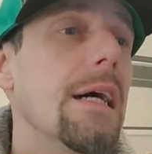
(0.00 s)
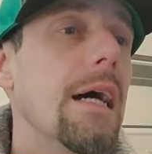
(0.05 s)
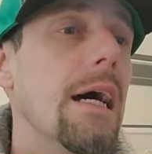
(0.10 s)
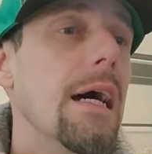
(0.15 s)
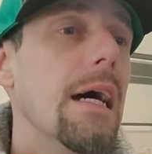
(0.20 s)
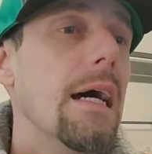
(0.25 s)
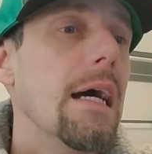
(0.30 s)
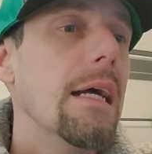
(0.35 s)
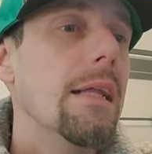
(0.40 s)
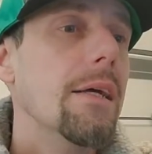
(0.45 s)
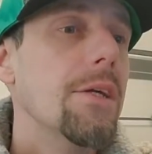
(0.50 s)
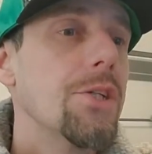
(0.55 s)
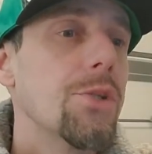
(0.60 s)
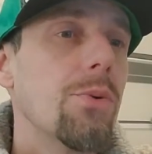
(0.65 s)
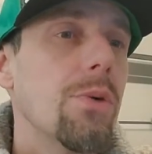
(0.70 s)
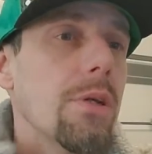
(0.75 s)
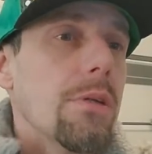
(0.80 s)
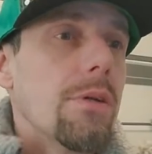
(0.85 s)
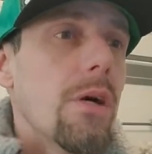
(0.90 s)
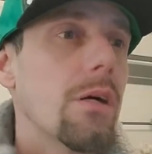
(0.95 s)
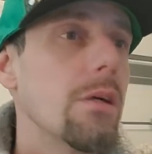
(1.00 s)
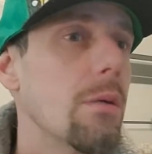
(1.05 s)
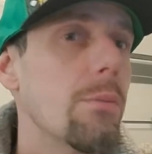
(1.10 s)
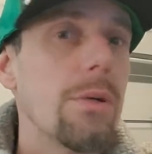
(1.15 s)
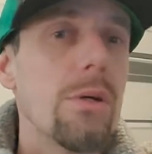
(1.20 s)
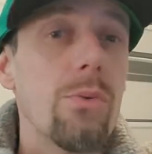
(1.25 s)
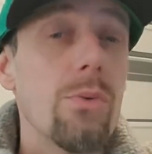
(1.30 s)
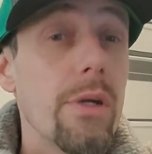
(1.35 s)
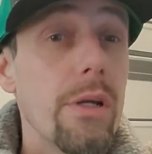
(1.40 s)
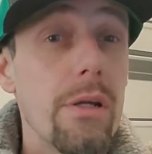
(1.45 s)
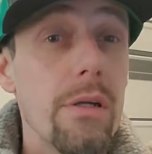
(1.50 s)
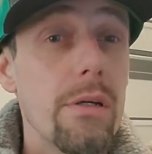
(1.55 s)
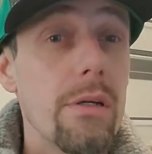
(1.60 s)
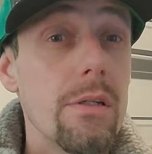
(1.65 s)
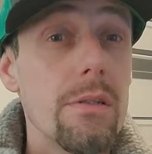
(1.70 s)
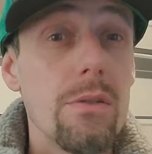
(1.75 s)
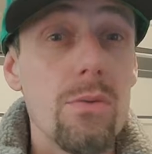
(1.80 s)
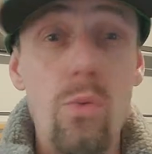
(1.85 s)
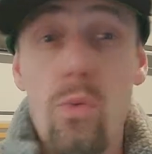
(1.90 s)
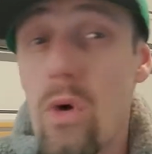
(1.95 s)
And I just want to talk about what it
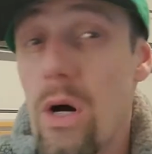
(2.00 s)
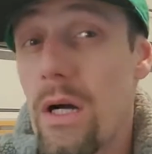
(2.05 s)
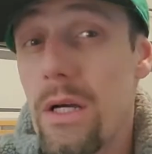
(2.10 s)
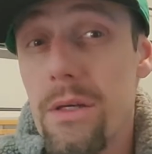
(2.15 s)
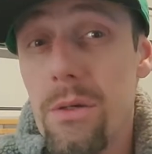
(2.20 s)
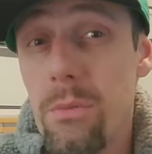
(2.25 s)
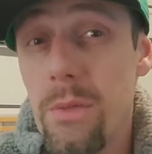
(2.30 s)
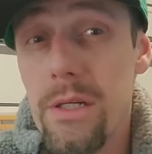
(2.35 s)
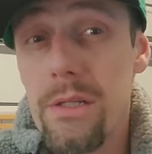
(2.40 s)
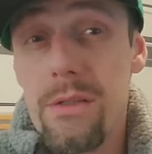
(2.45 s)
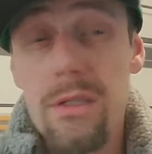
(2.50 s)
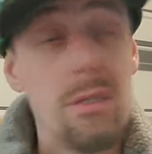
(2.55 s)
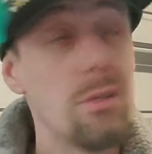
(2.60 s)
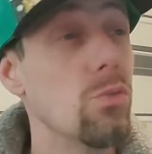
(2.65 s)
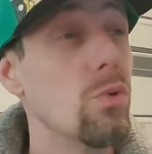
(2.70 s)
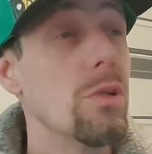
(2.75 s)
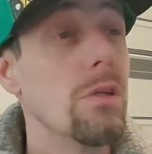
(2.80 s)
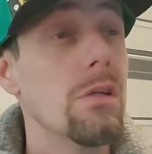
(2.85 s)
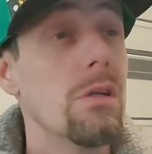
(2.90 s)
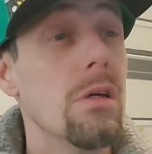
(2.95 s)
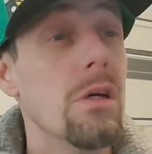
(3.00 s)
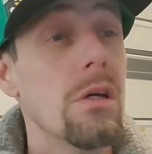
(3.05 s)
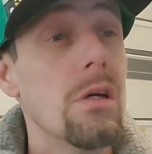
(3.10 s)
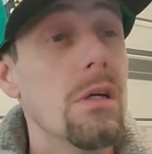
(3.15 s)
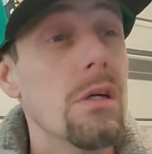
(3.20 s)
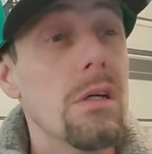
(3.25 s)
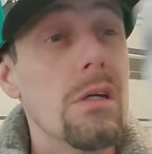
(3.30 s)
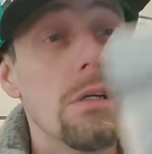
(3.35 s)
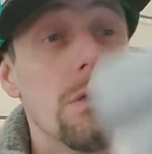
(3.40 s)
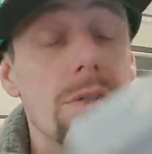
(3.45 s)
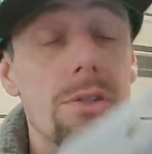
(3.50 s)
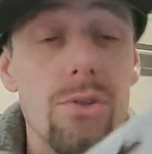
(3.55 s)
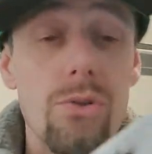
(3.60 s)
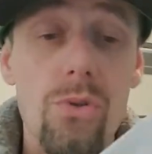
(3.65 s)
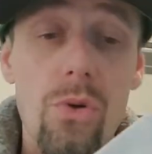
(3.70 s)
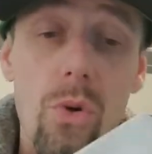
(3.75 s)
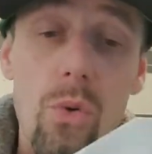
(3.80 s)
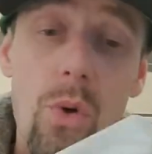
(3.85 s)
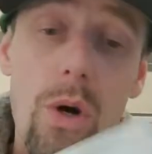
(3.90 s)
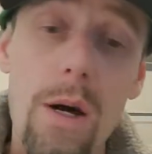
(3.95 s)
is, why you might need one.
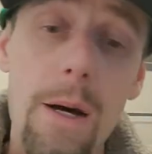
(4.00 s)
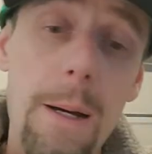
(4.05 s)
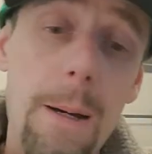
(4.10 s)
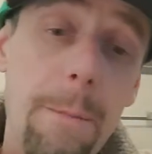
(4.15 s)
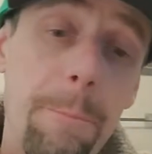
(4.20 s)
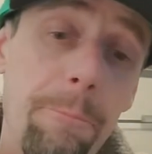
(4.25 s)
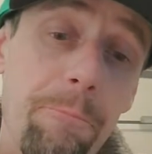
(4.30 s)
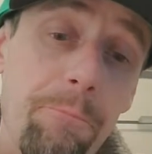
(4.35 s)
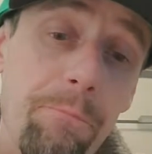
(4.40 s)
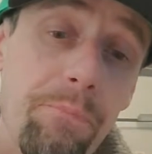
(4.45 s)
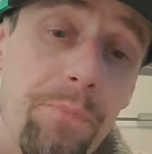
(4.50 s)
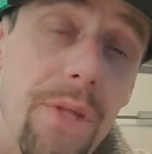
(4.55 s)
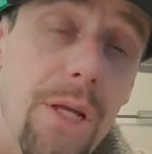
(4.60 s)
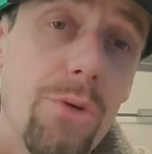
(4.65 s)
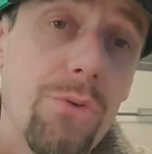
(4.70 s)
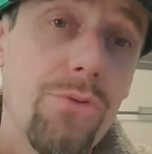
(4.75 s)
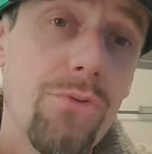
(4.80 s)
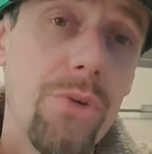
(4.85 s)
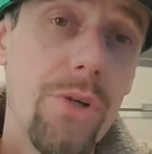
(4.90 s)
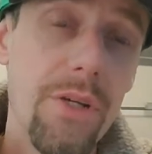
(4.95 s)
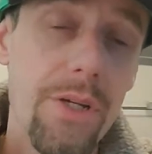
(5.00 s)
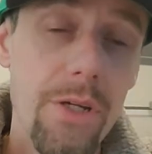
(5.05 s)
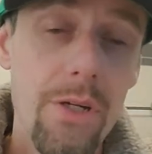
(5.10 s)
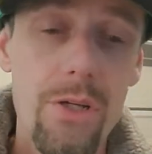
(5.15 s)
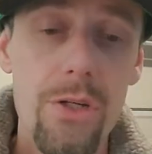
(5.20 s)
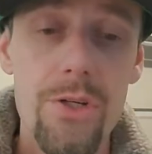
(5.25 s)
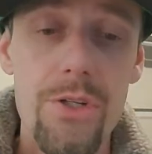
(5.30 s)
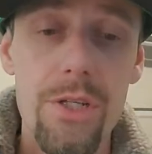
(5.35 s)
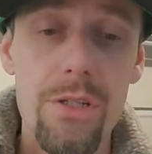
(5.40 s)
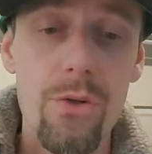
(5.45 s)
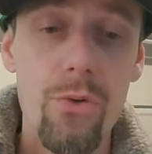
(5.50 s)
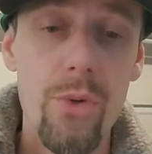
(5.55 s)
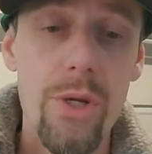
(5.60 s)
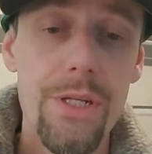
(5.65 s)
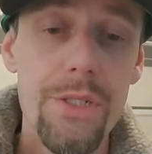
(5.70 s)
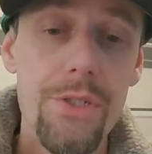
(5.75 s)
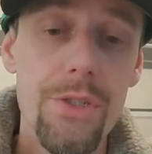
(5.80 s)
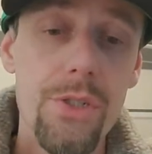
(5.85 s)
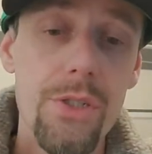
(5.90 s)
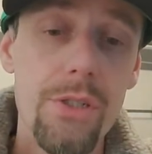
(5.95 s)
So for the younger
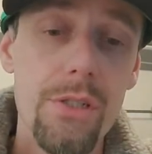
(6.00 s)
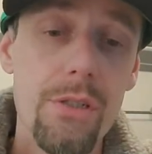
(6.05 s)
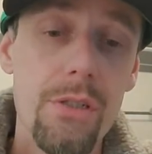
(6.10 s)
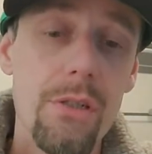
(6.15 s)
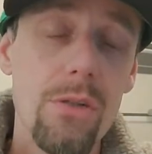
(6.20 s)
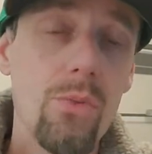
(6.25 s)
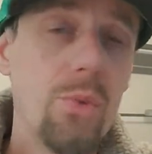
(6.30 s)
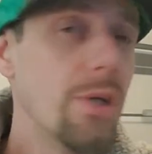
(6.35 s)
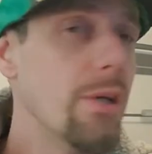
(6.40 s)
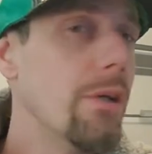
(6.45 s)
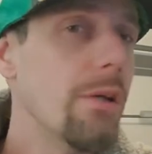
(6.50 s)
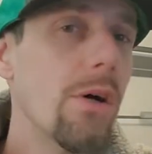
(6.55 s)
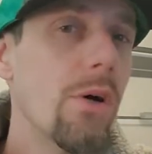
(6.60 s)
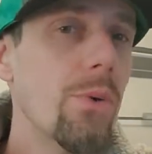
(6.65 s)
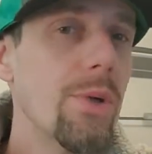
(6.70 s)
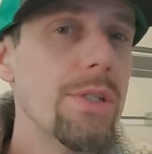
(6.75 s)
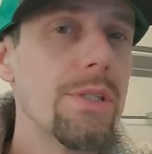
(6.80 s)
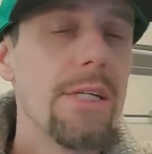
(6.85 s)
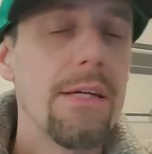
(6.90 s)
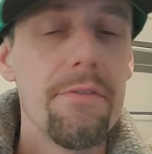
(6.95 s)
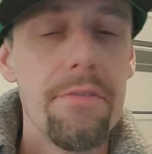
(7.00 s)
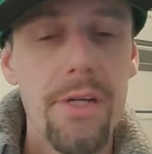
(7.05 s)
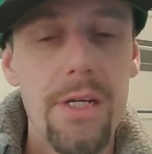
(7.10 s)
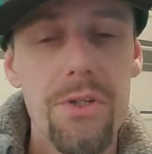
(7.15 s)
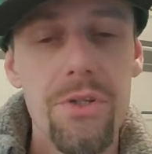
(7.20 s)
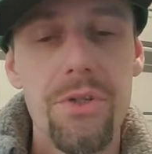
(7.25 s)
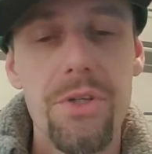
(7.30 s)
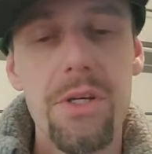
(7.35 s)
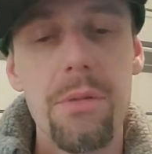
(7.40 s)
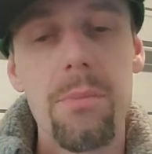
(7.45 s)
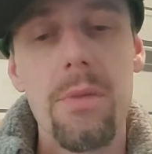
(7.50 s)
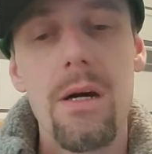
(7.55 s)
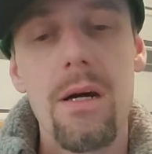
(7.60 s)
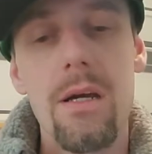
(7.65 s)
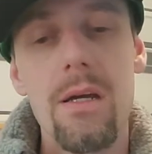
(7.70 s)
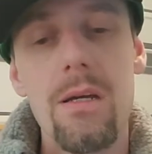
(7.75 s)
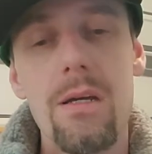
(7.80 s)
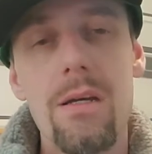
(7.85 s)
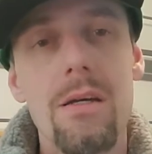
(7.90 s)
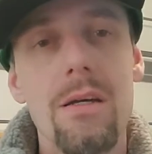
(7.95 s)
generation, we didn't always have
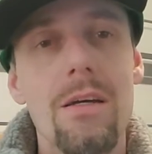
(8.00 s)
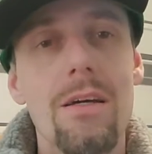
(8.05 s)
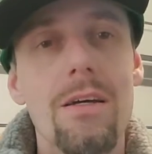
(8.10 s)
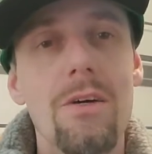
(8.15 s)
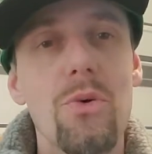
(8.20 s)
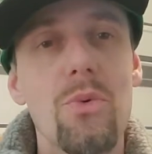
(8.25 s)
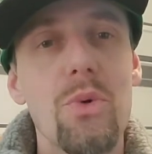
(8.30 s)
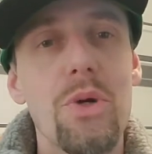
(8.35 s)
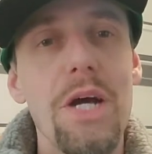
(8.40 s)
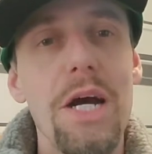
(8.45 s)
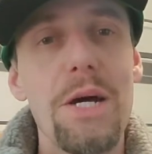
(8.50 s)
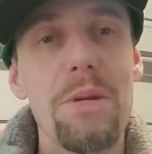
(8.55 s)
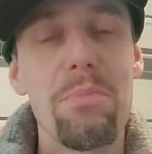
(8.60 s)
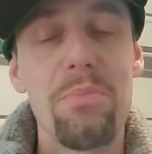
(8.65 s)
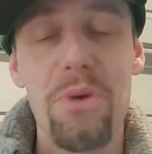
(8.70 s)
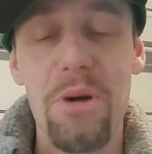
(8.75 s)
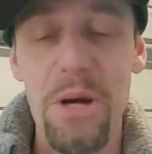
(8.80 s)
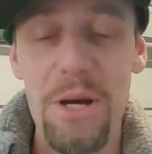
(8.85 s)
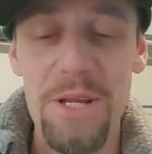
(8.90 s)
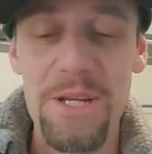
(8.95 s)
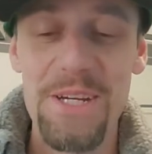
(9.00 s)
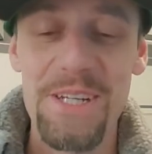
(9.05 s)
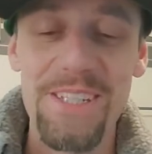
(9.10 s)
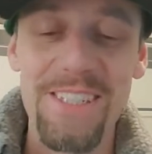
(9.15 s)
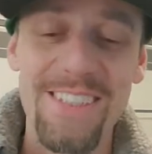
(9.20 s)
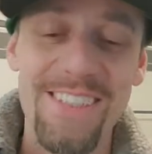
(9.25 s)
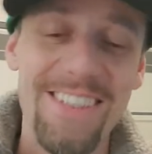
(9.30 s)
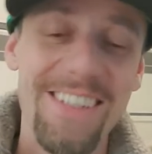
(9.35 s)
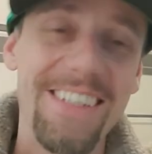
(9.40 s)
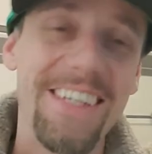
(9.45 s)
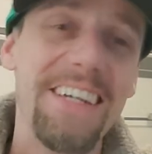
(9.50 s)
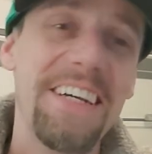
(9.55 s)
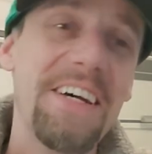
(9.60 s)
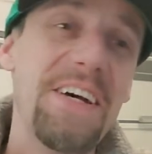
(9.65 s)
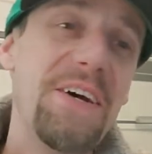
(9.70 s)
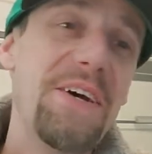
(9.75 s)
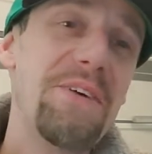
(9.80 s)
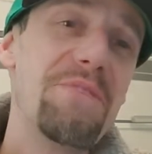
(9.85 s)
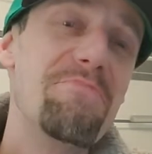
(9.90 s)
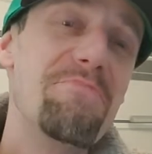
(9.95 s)
HDMI. We had products
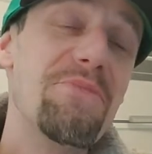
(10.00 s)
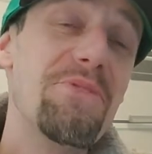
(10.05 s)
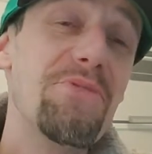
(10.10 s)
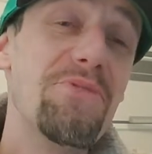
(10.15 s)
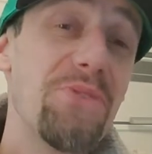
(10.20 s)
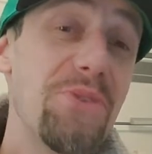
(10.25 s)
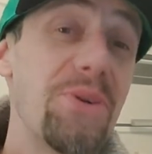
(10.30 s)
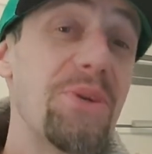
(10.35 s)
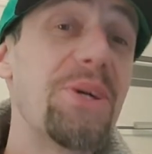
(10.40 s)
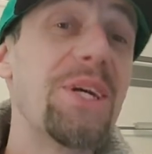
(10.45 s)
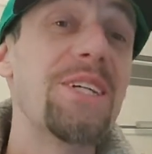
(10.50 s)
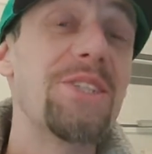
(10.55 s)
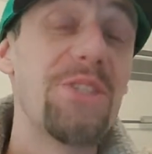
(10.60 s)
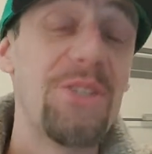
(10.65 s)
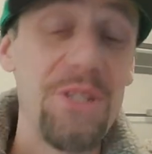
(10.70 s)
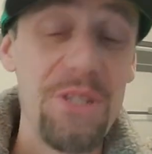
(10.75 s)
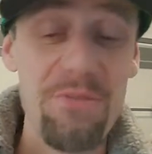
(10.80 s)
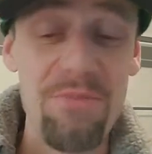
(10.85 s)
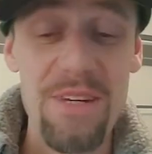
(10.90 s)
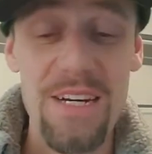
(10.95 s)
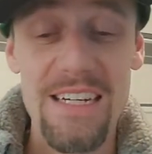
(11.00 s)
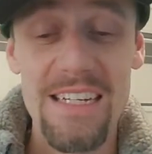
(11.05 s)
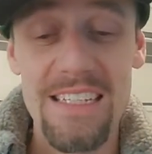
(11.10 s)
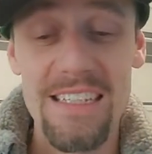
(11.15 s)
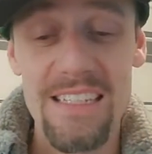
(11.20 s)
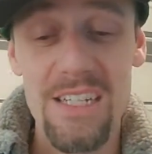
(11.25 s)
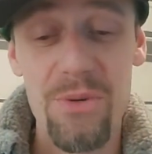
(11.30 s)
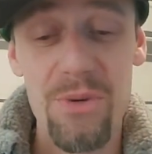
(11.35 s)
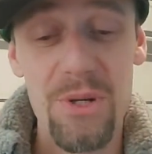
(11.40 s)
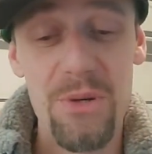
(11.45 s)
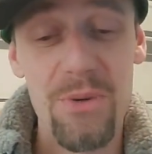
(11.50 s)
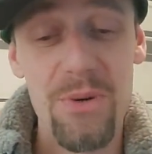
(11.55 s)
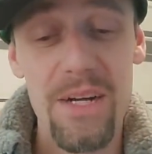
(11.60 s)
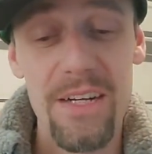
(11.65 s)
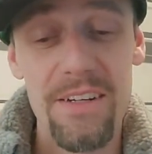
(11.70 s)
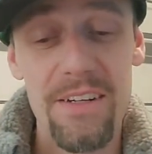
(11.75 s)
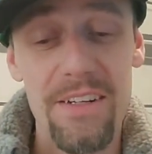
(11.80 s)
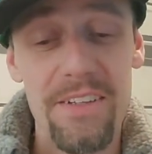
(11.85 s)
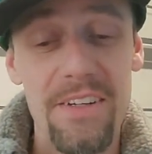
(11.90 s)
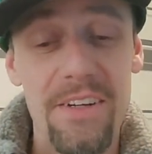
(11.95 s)
before HDMI that
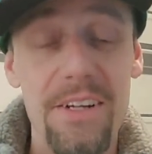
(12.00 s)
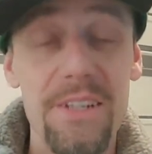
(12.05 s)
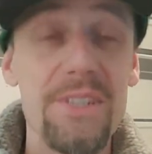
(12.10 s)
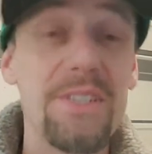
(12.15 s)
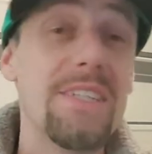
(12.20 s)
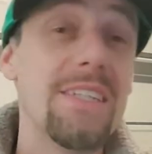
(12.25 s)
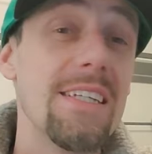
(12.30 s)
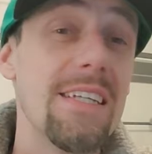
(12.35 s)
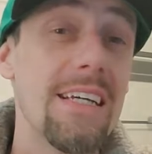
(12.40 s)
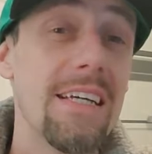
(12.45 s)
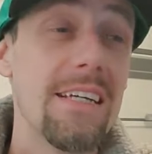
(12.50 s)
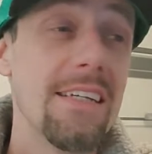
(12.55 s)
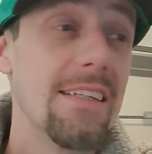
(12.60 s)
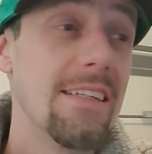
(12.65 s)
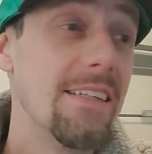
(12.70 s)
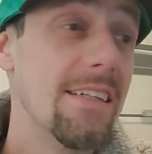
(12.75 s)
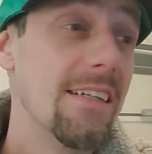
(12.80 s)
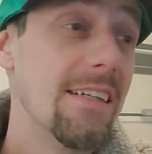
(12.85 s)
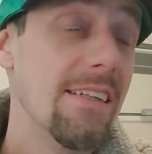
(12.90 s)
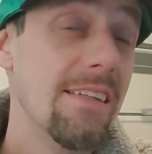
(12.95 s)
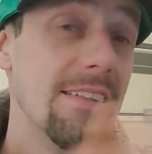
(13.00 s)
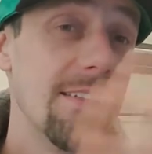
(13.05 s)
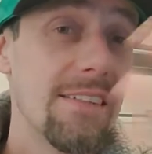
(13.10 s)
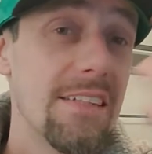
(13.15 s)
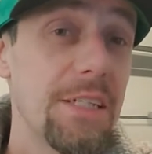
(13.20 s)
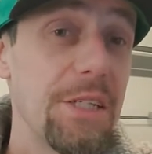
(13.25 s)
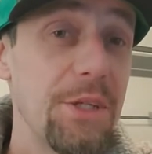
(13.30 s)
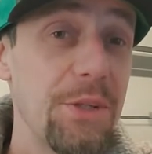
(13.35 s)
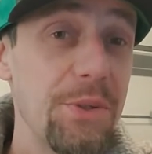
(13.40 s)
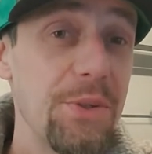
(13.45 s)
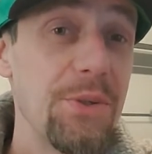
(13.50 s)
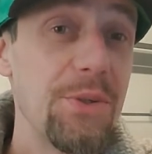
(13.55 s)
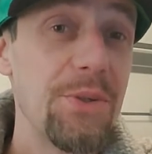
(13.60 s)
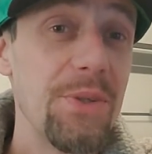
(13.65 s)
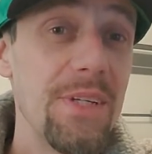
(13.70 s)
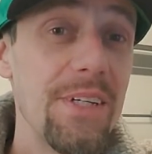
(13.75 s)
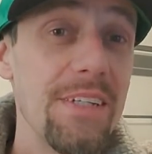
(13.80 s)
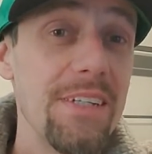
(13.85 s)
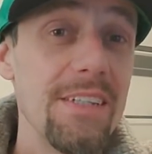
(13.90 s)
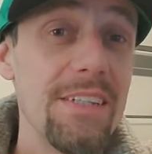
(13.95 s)
required RCA, and it's like,
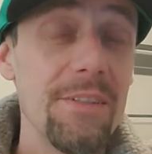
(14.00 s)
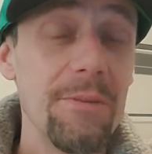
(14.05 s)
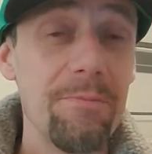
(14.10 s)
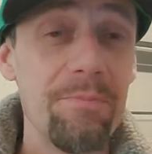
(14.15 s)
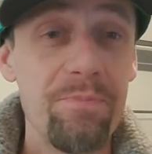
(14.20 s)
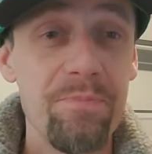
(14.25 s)
the